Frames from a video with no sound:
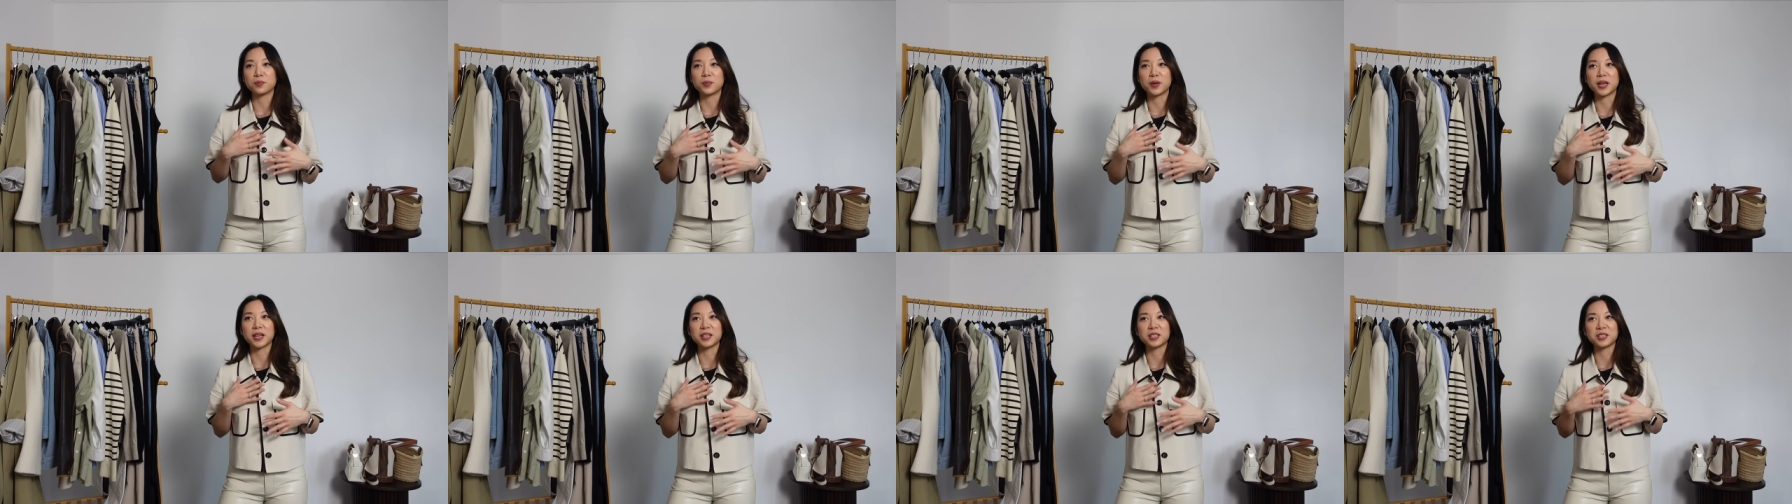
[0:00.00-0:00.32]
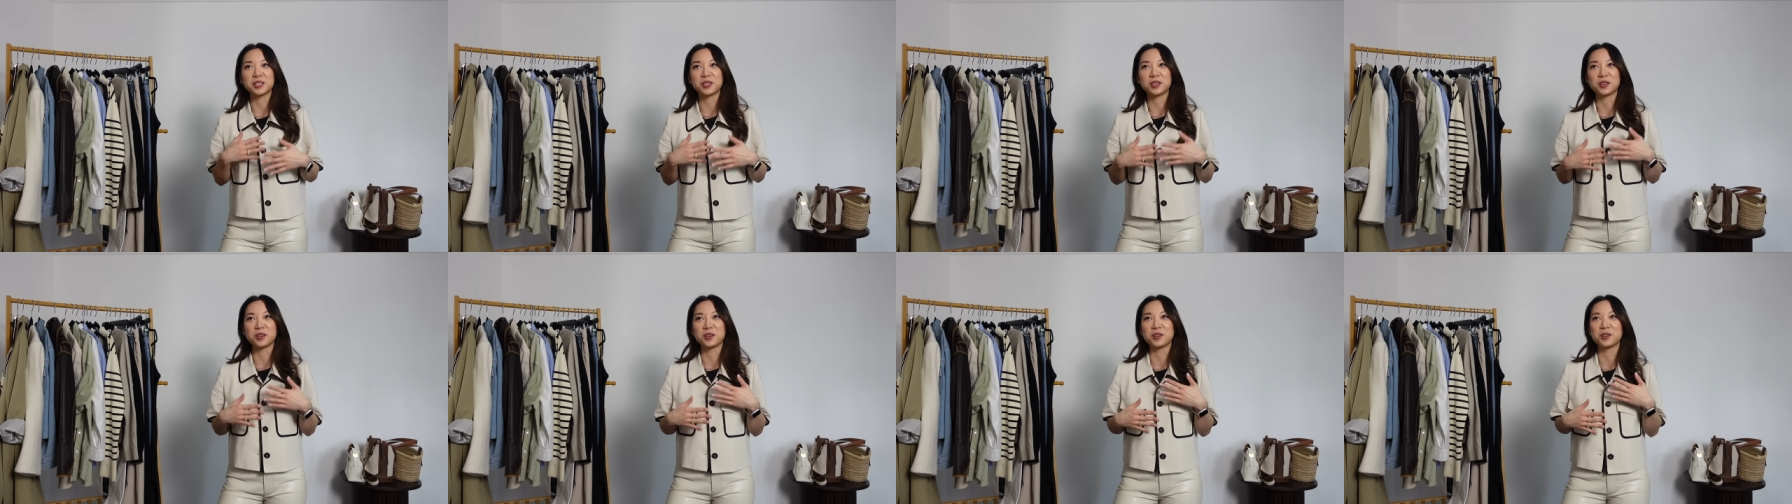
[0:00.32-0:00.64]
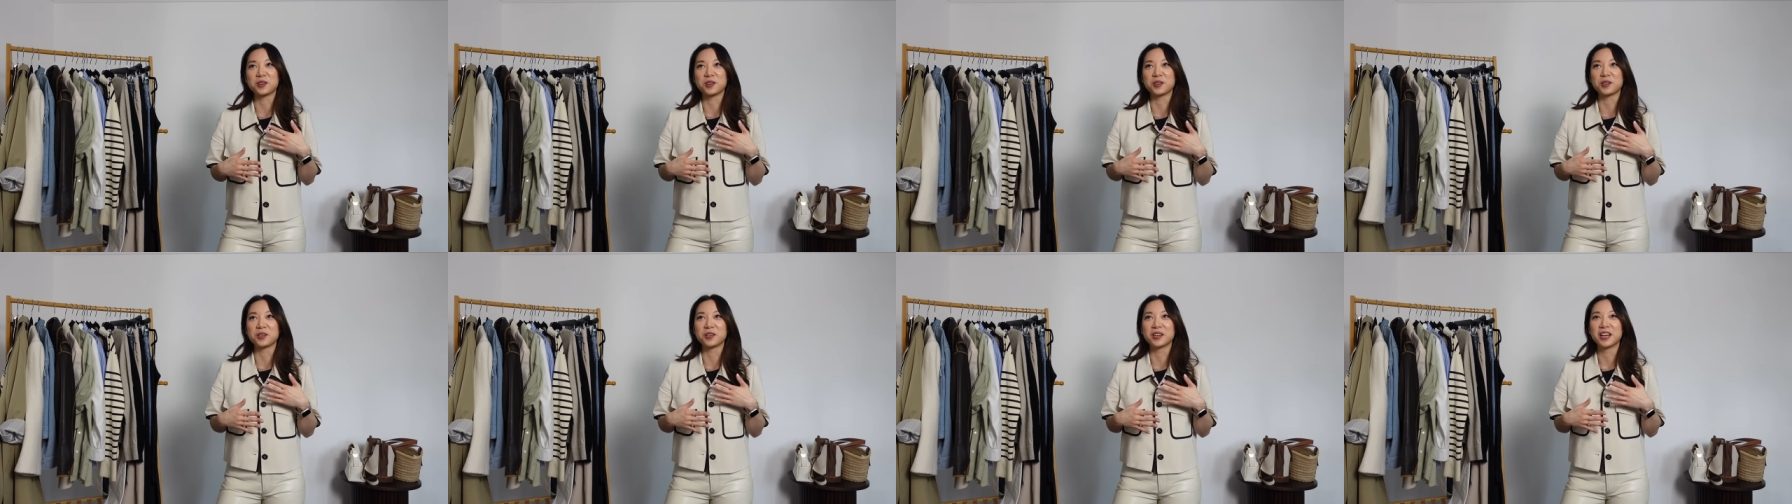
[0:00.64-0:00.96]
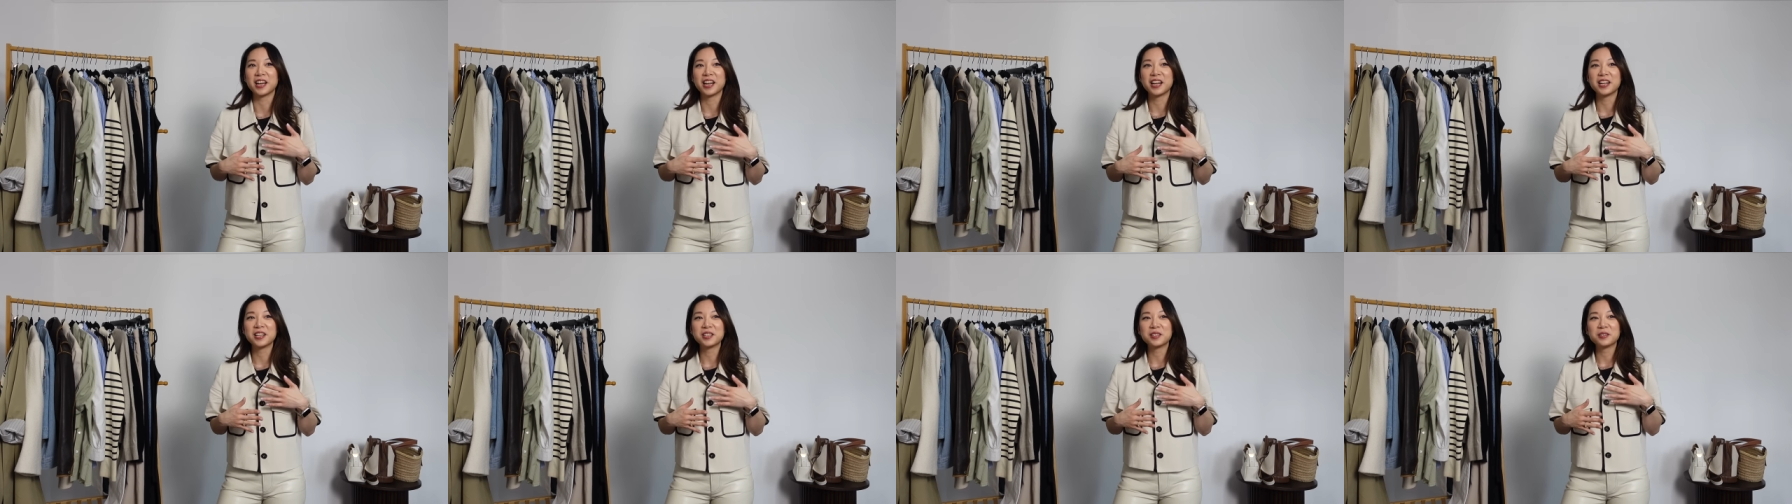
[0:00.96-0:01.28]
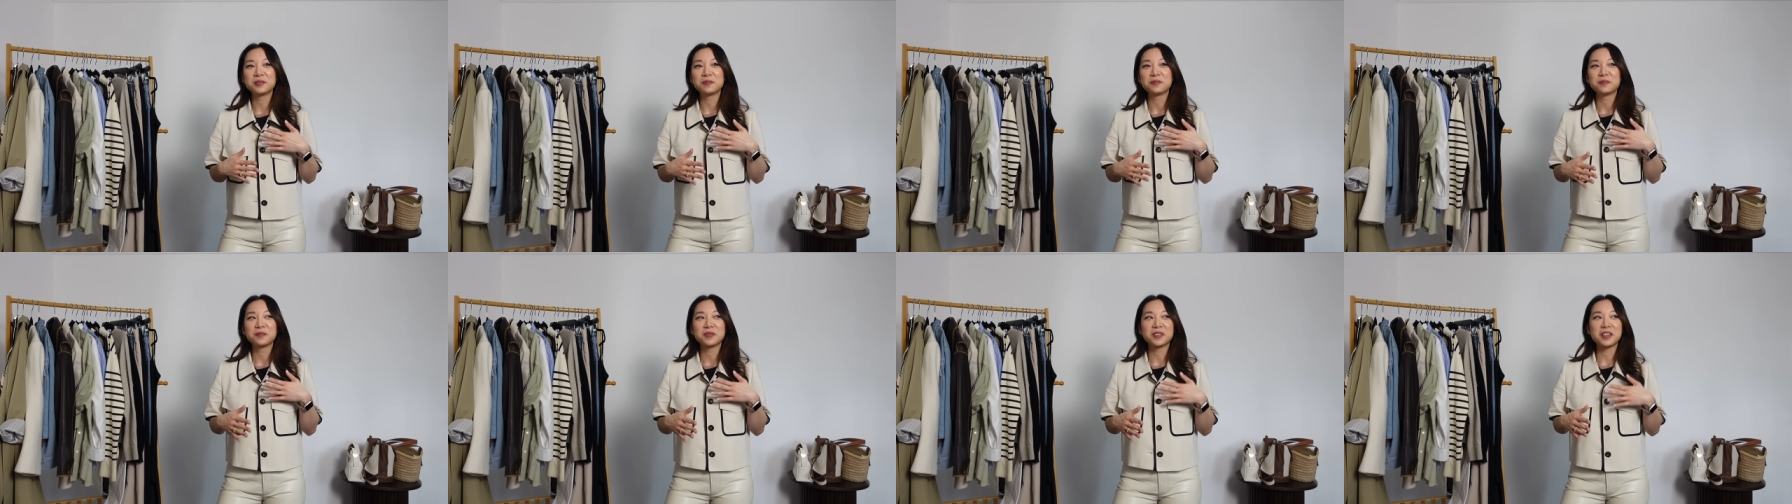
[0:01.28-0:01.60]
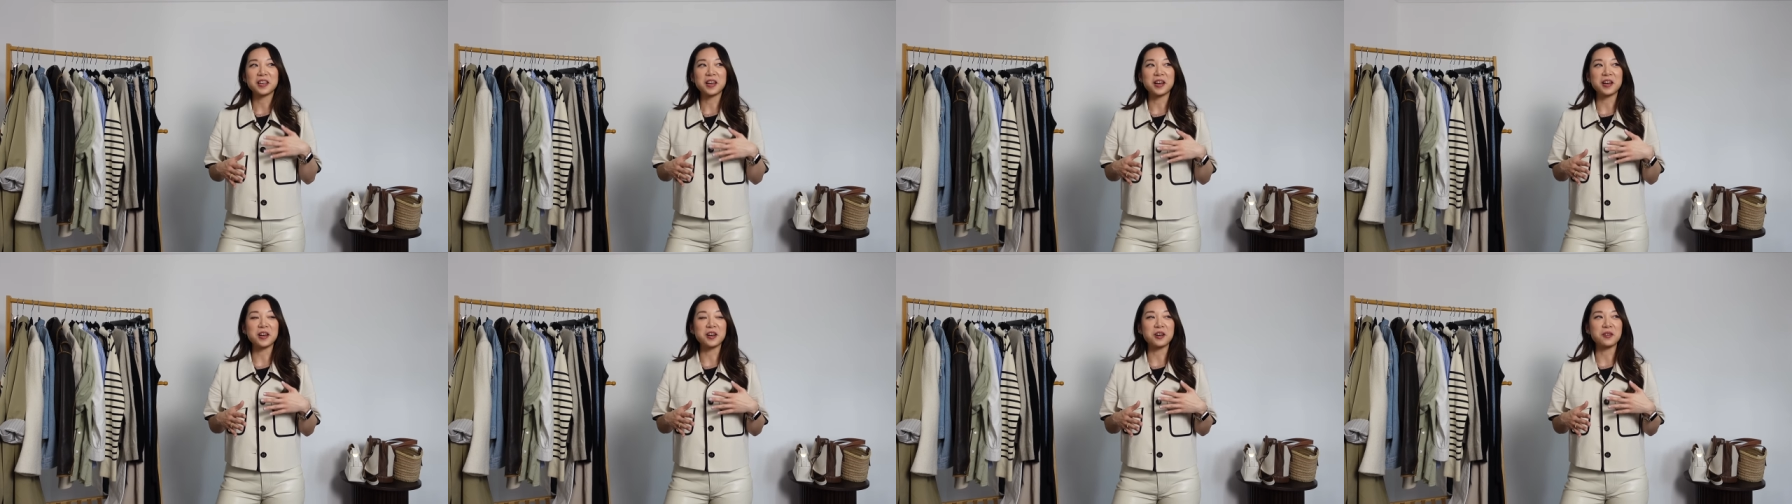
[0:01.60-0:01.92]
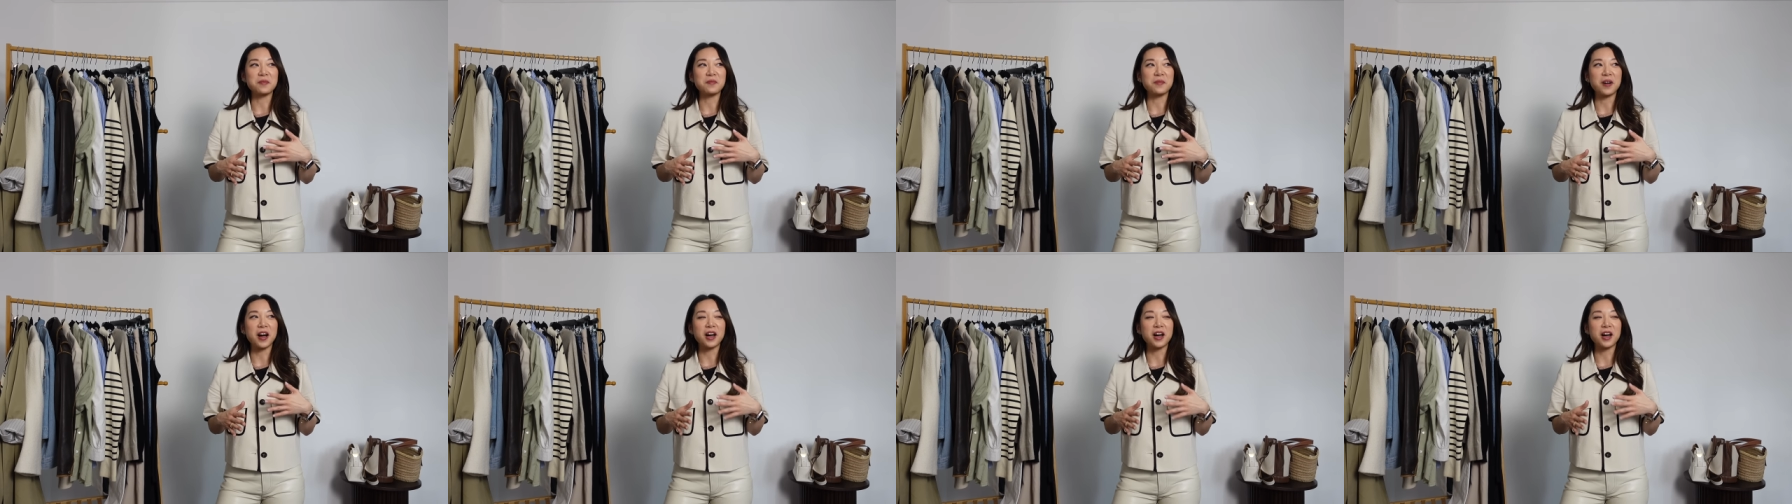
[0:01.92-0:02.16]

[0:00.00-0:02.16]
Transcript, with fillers: bit too, um,